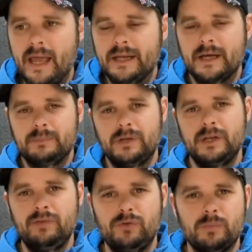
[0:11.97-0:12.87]
And I'm going to
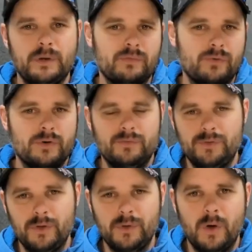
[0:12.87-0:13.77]
give you a bit of a
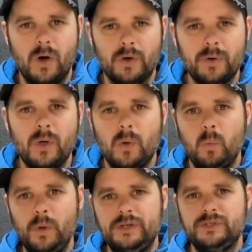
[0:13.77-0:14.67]
review on
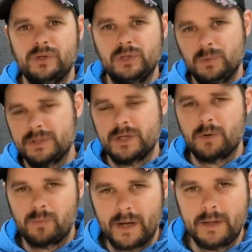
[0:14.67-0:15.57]
which lures I
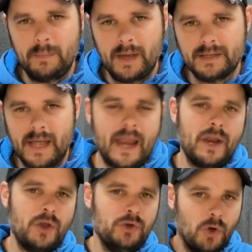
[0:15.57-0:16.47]
would recommend
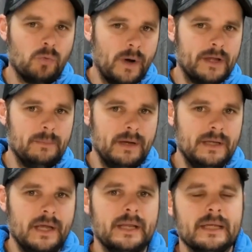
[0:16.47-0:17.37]
and not recommend
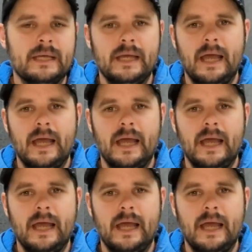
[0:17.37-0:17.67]
getting.